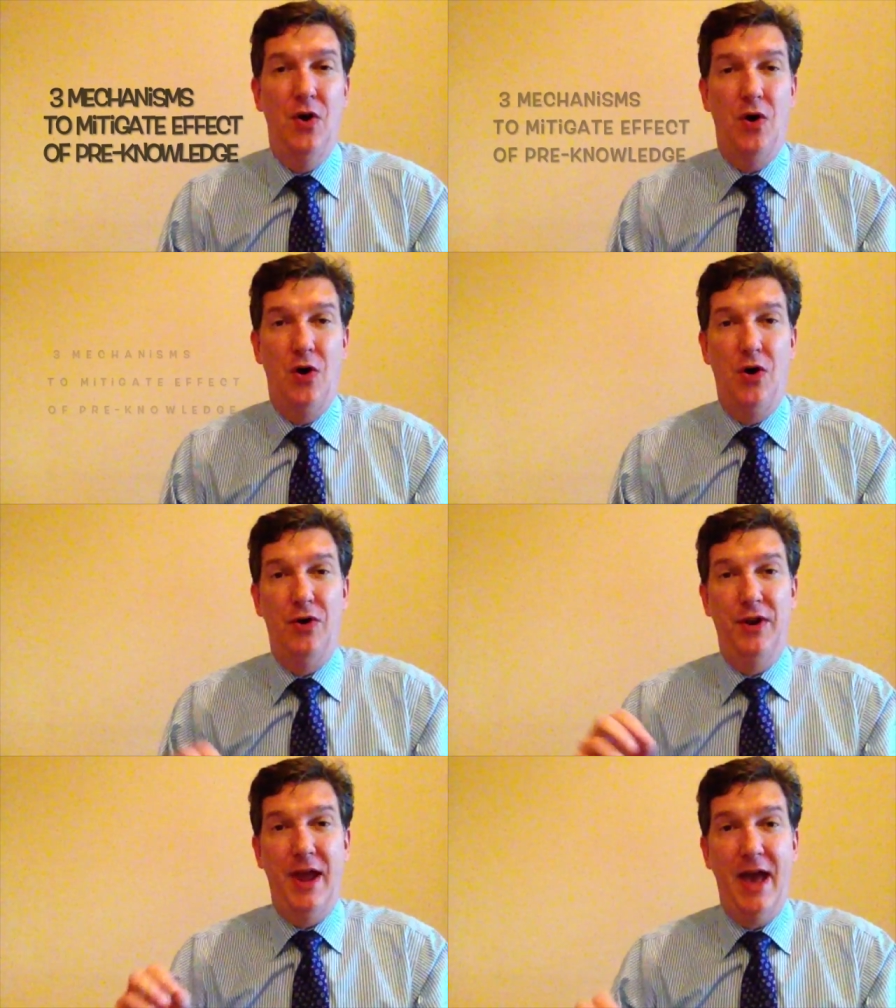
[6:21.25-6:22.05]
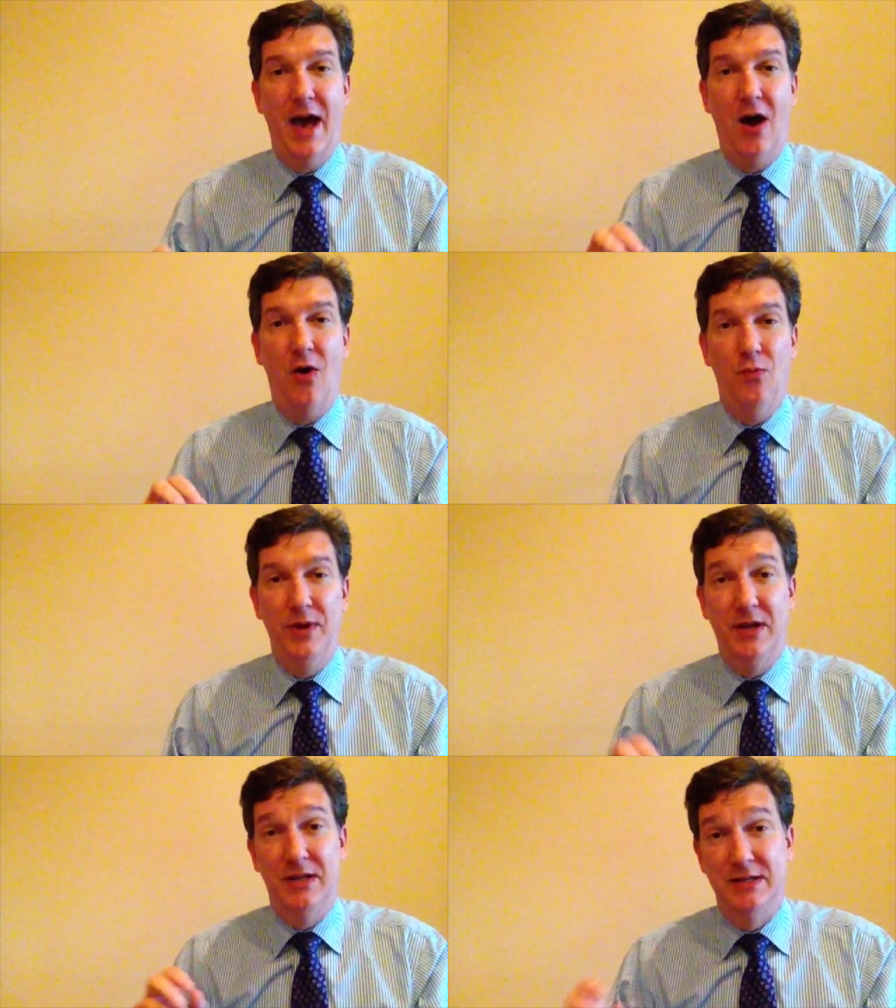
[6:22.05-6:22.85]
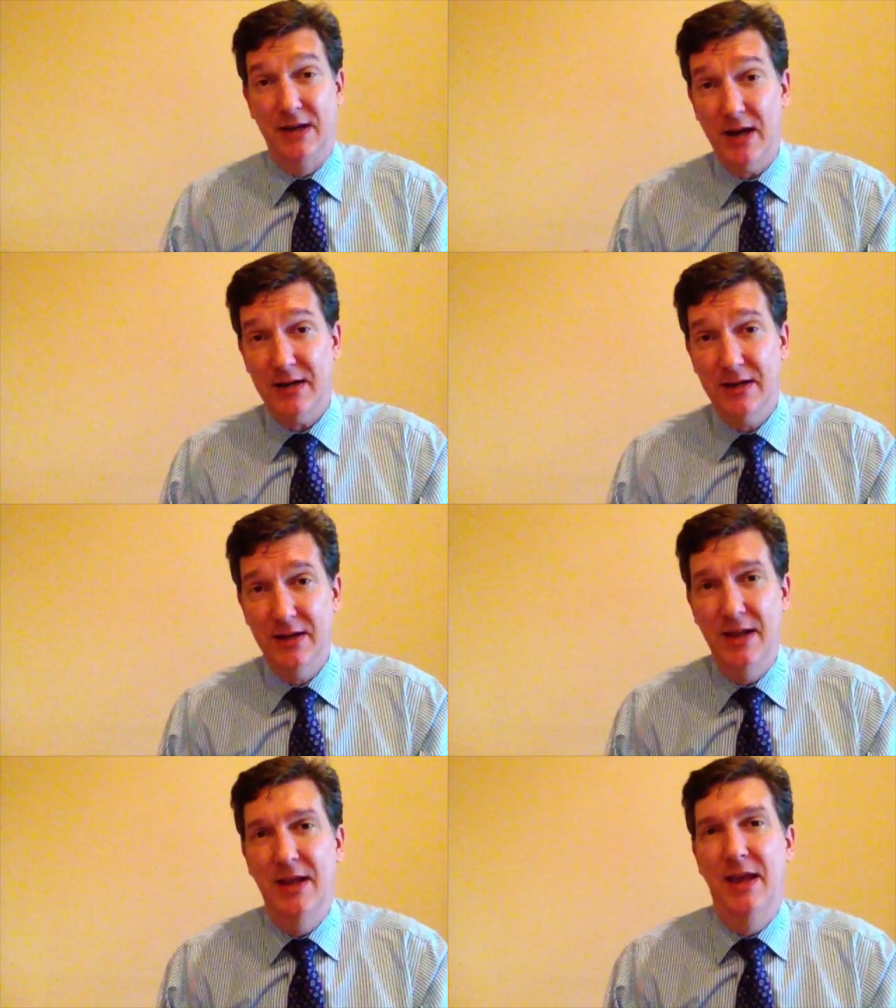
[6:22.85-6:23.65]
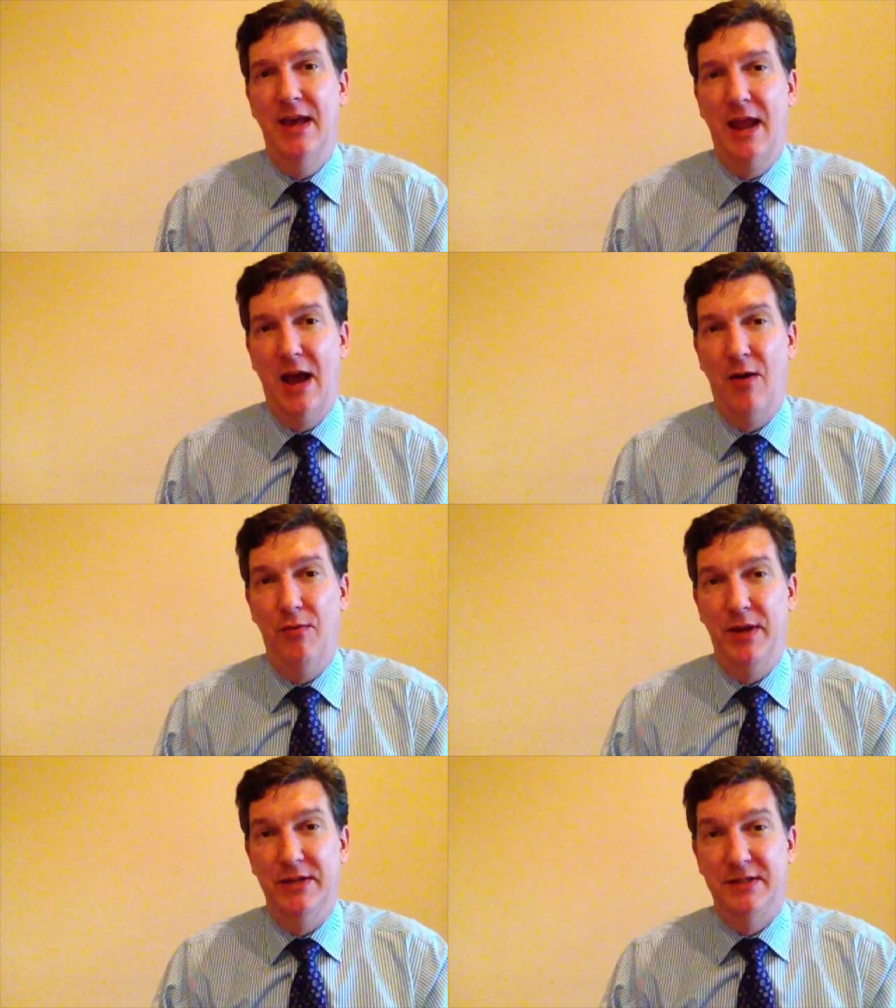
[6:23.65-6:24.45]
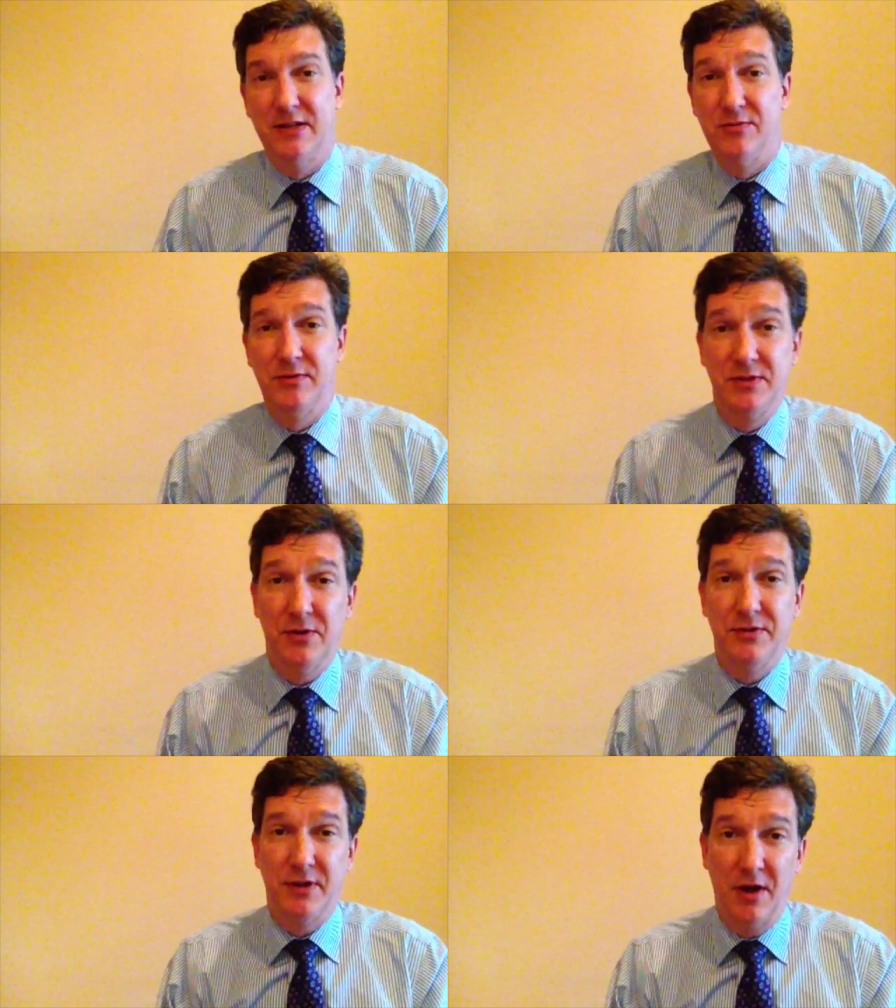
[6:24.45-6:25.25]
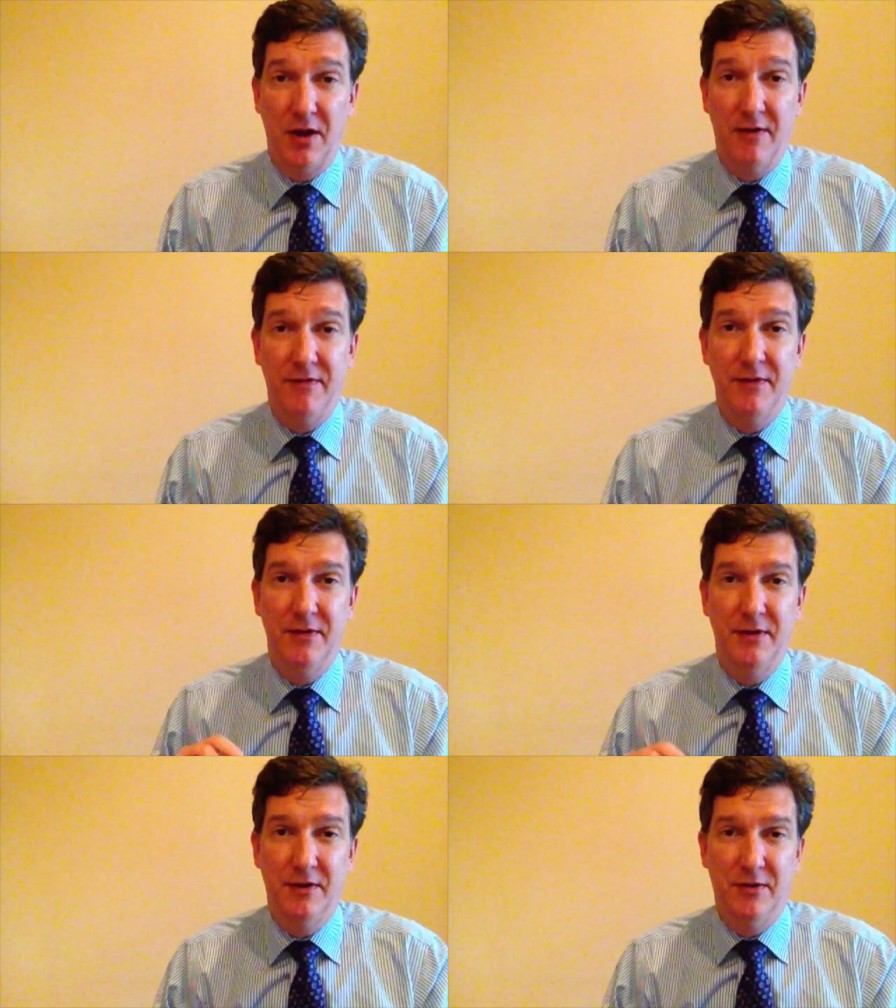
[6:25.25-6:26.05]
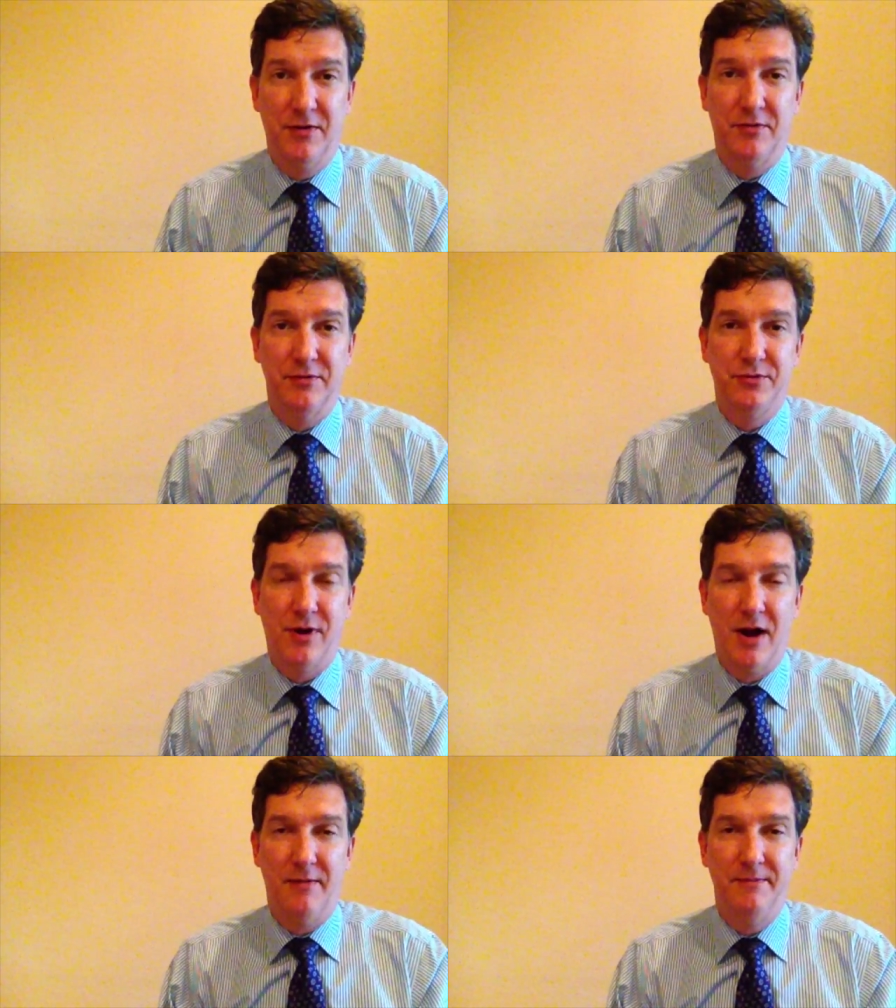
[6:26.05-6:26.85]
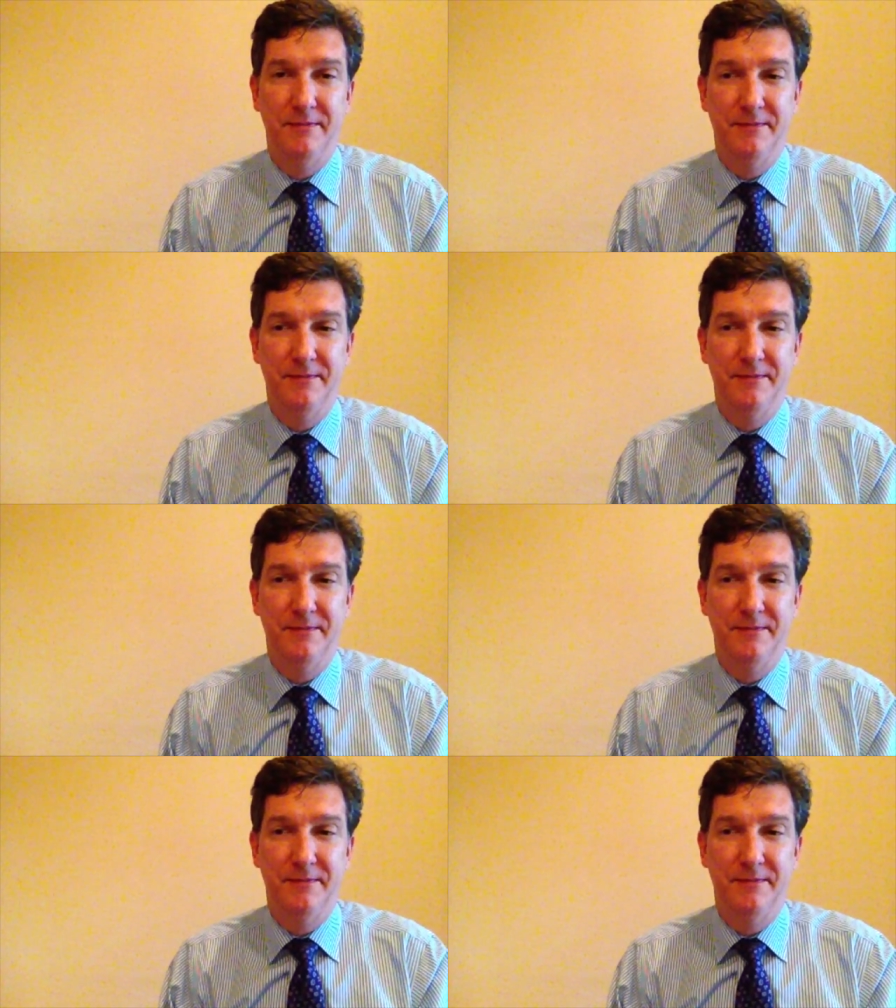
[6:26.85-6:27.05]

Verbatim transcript: on how we conduct and how we assess the results of a clinical trial.